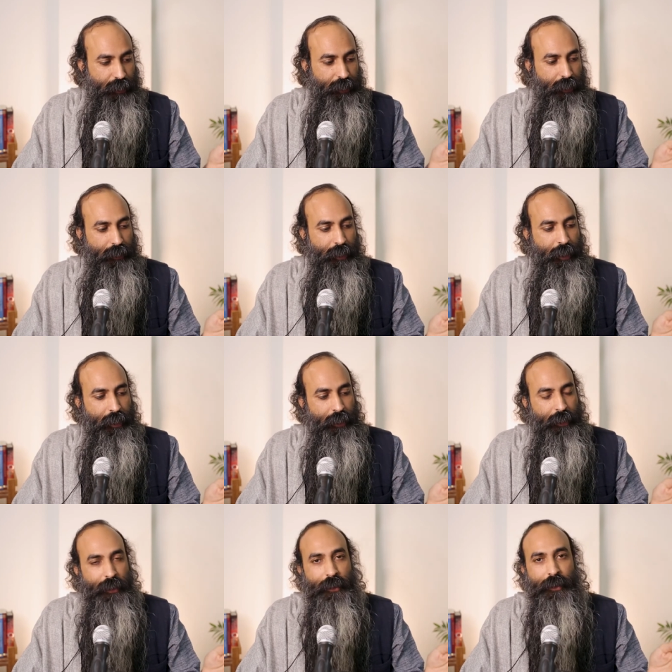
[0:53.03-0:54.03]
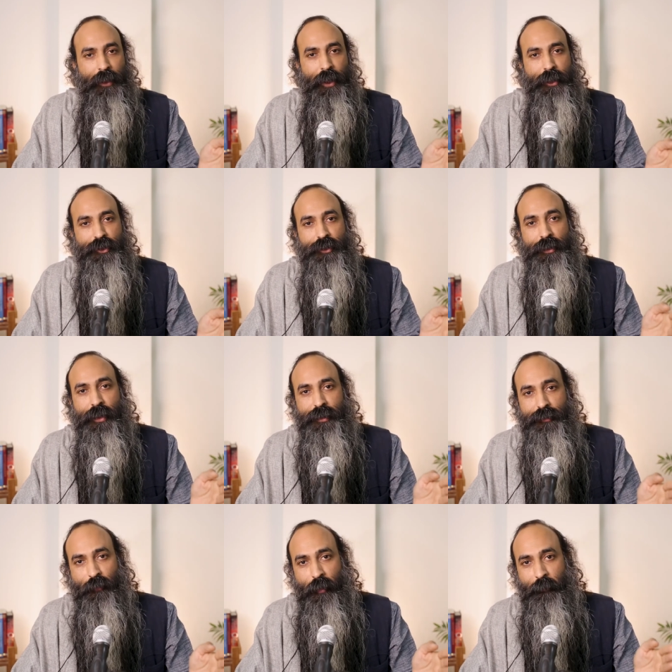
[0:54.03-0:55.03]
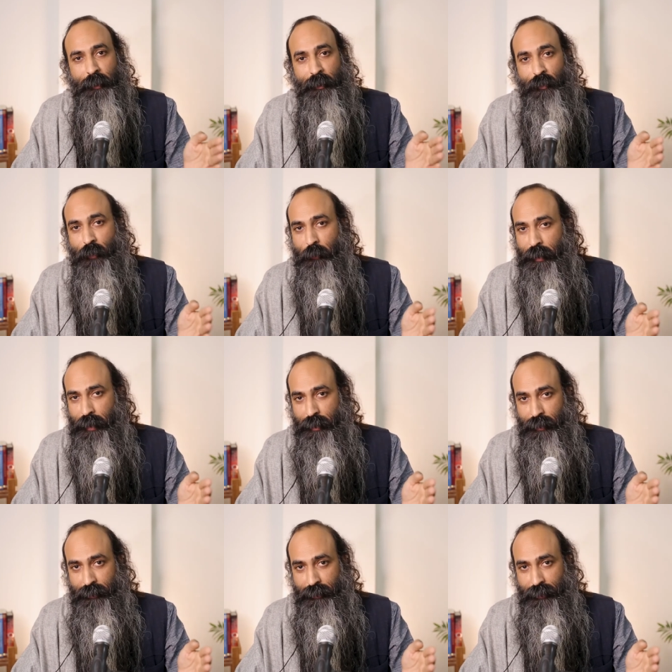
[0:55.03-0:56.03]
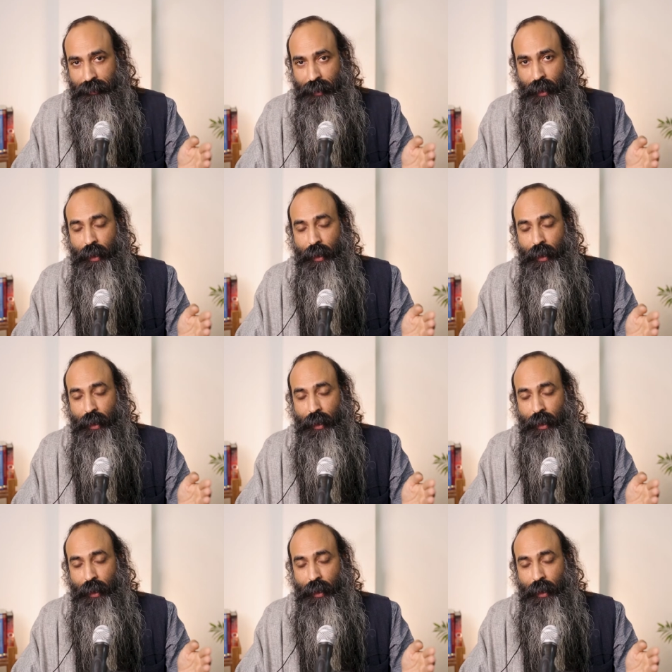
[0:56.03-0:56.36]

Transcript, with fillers: a Naren gets transformed into a Vivekananda.